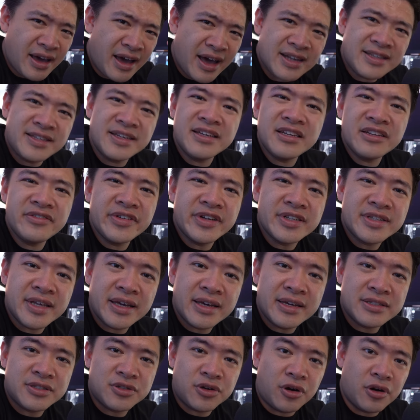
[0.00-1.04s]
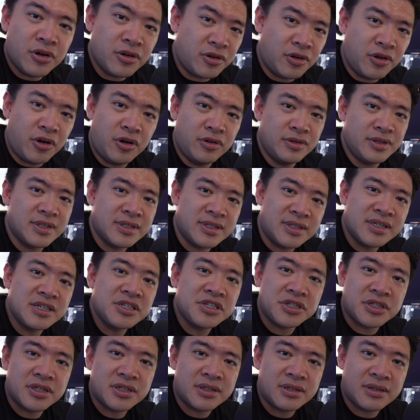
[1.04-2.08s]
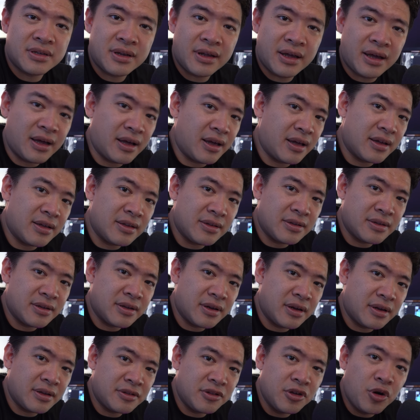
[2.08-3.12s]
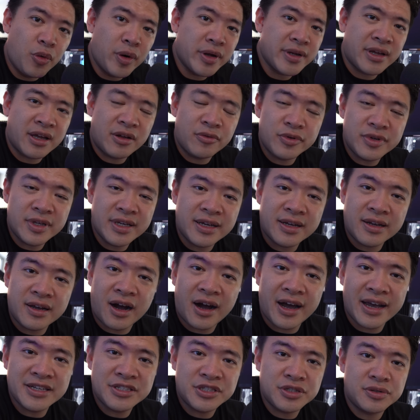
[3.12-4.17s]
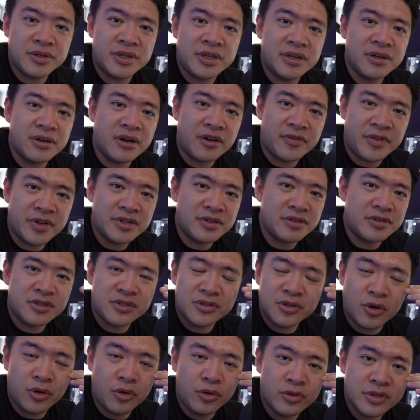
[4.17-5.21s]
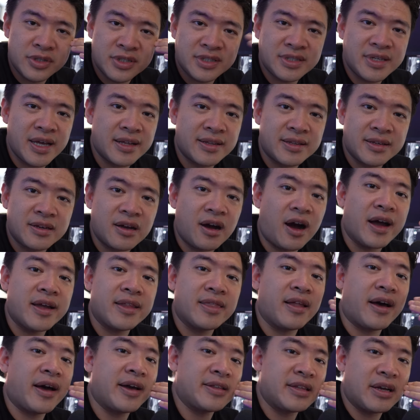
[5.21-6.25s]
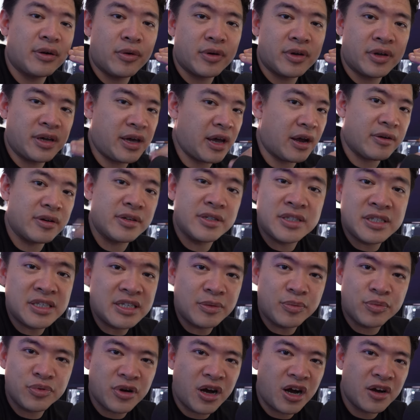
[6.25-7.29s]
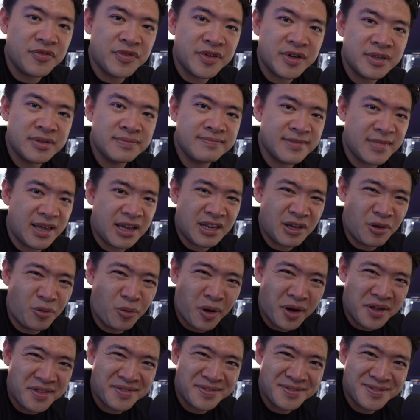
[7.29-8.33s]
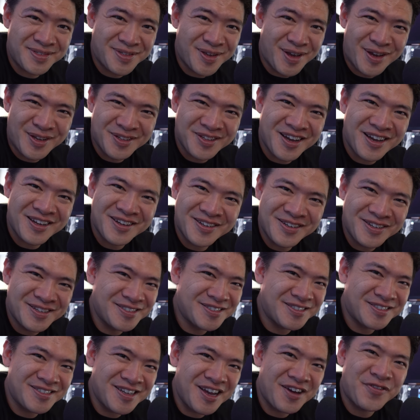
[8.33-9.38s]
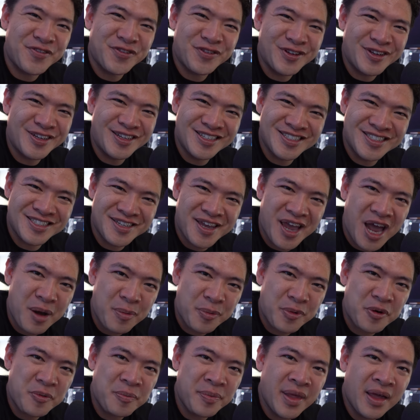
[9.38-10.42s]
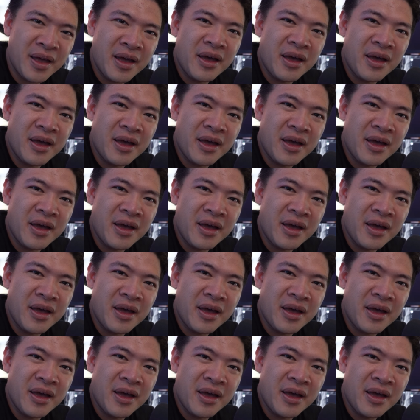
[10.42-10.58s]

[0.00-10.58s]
at the end of the day, it's all your own decision and no one can really guide you here. I think there's no set guideline that will guarantee profit. Anyone saying that is definitely a scammer.